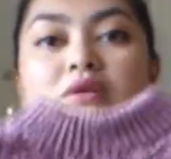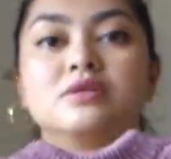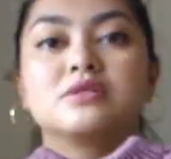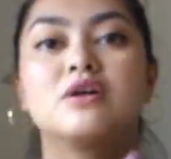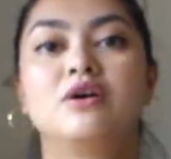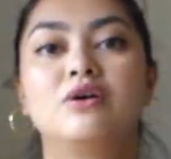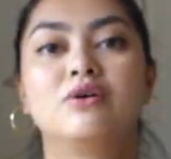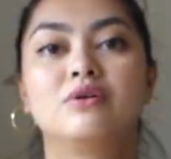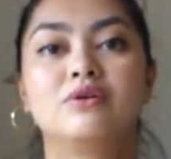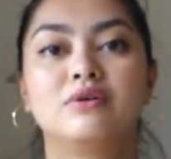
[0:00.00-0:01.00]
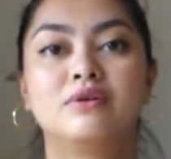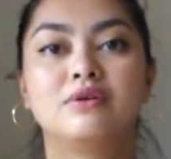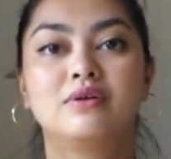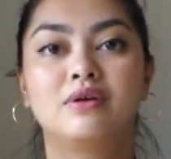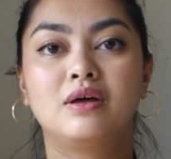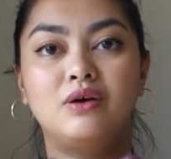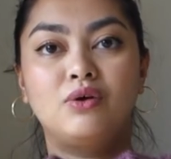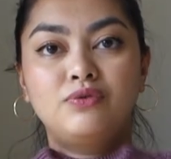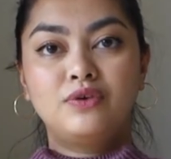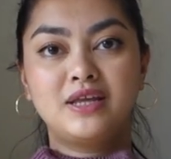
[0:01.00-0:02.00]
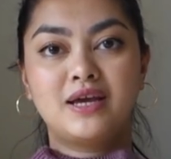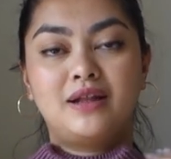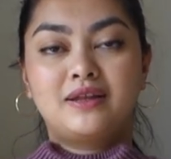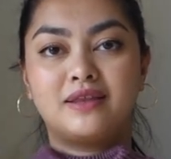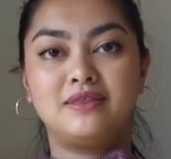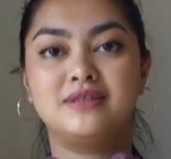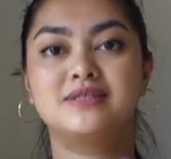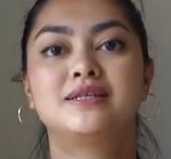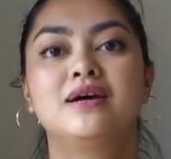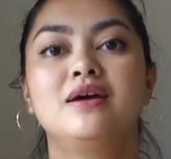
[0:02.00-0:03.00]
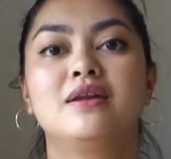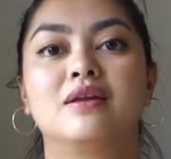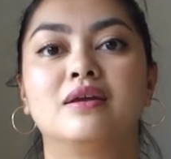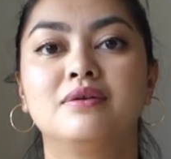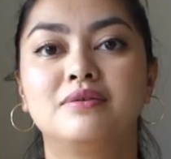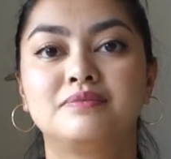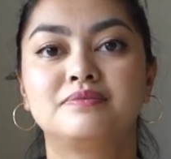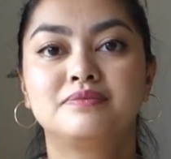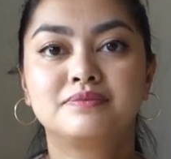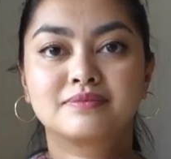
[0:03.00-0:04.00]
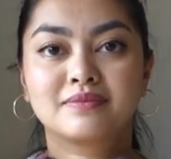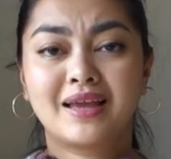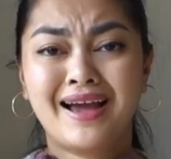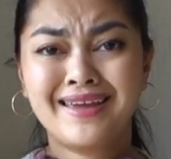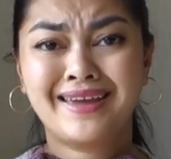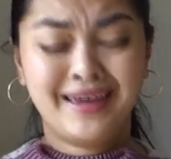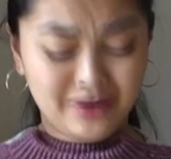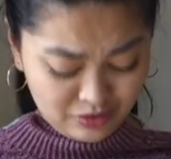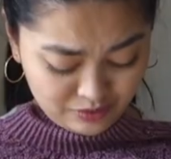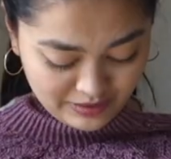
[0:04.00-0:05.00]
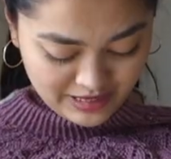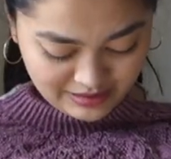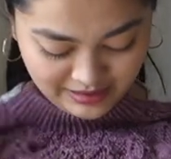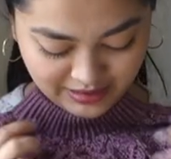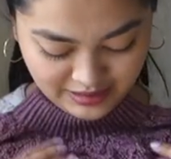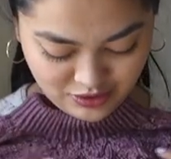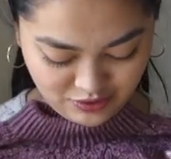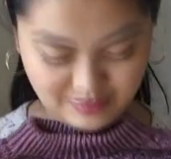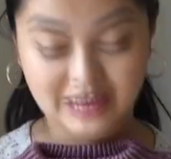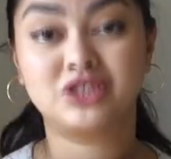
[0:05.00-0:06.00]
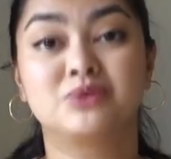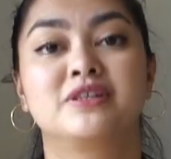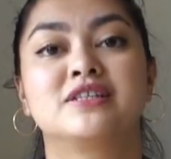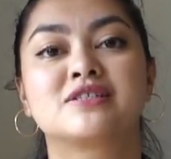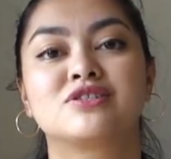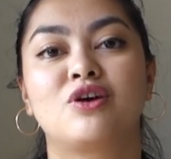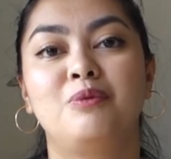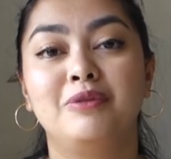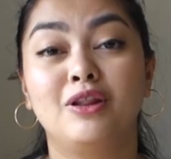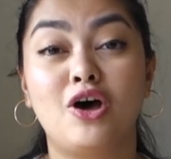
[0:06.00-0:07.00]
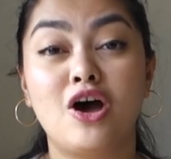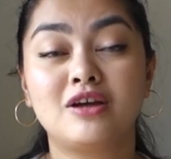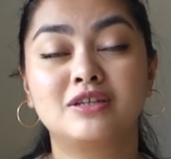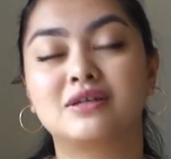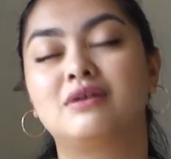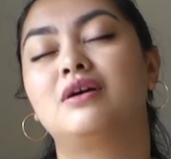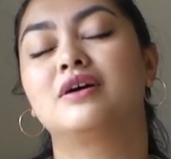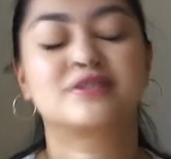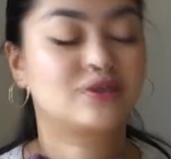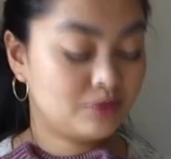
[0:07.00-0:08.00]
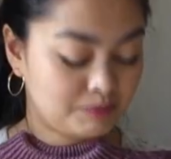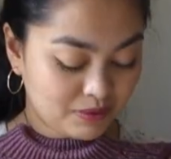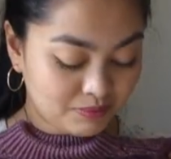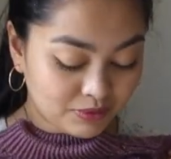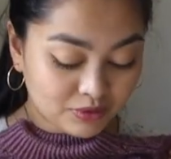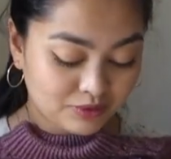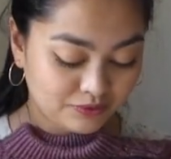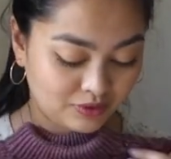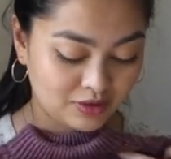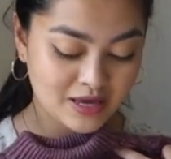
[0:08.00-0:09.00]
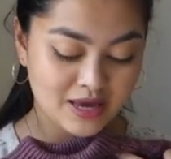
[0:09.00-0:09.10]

So hopefully I'll get this done. I cannot wait. Like, can you imagine when this is all blocked? Oh, it's gonna be beautiful.